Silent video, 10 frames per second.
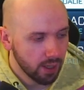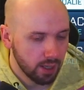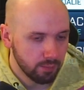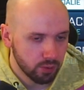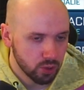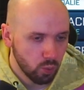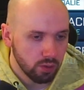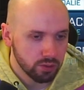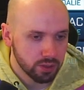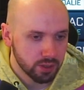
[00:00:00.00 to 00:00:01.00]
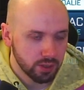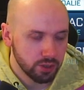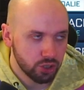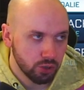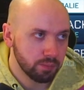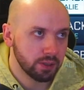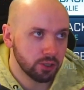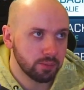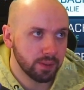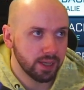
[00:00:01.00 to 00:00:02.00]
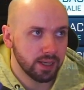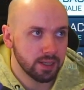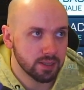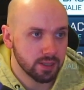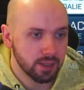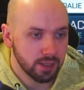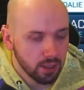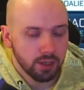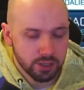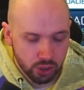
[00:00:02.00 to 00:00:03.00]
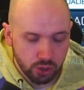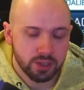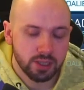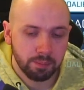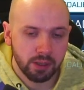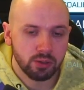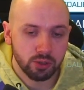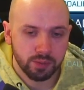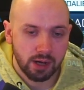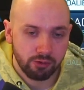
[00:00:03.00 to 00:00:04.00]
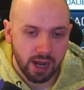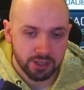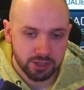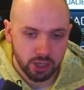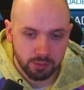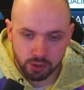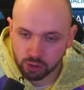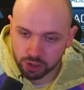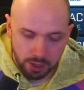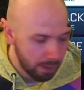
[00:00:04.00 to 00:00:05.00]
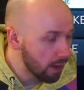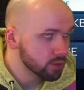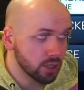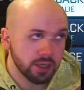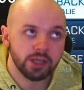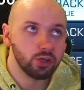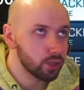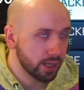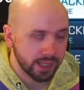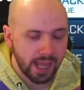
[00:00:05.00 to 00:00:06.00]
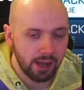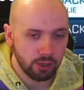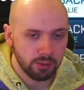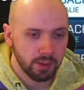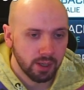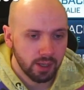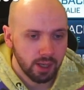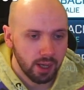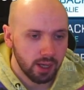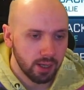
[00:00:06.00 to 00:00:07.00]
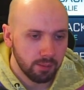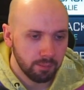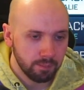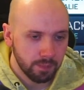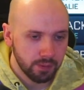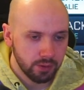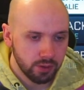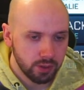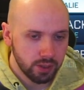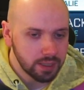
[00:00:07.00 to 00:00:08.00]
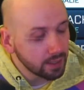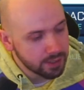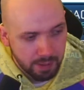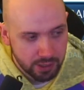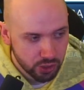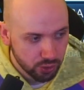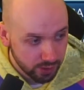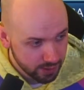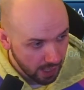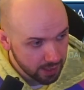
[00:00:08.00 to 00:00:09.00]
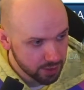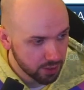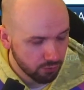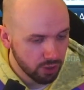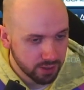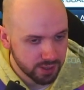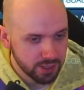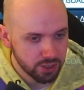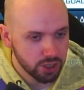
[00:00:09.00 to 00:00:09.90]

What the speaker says: Because whilst jumping up is it's good to build up that reaction time that you're just going to power slide and you're going to get up. You need to make sure that it's actually the right decision.